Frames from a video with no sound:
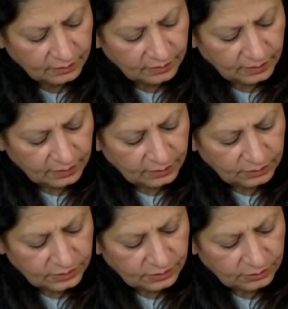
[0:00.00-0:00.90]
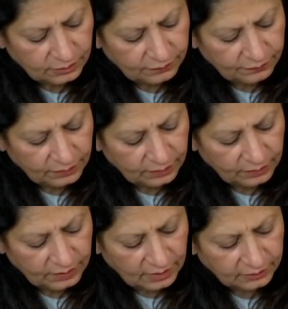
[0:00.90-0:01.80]
They accuse you of
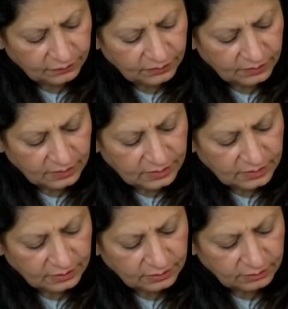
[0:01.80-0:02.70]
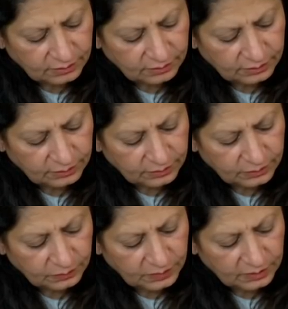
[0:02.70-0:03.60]
all kind of things that, you know, you
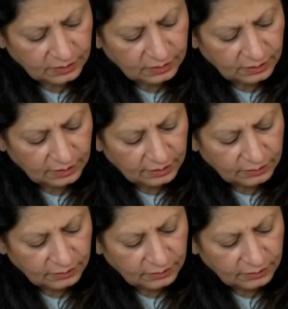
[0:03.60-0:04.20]
could be really, like,